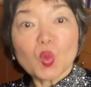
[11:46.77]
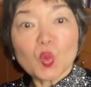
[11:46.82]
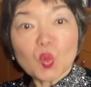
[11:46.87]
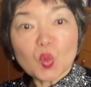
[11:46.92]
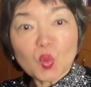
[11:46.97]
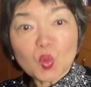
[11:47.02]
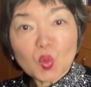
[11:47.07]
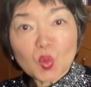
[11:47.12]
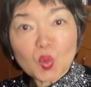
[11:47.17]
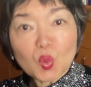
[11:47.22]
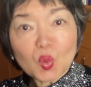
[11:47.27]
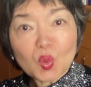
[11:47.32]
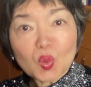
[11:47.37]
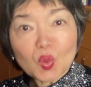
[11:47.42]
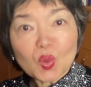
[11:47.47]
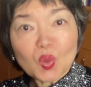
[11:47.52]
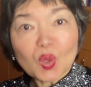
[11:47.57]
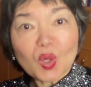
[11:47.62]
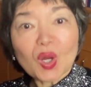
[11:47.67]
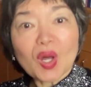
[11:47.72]
U.
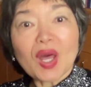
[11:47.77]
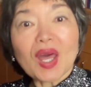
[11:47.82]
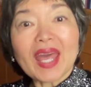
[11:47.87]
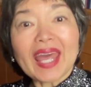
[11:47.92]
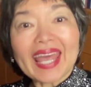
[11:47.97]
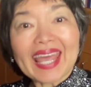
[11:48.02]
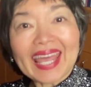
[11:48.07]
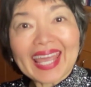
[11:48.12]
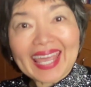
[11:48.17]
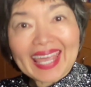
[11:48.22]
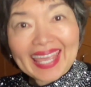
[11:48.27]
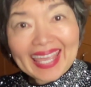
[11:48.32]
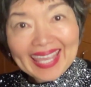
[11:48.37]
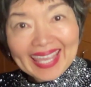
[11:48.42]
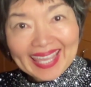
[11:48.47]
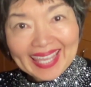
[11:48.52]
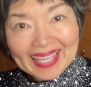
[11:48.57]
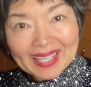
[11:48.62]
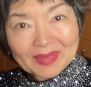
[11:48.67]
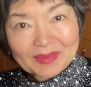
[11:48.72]

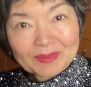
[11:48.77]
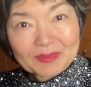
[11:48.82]
E.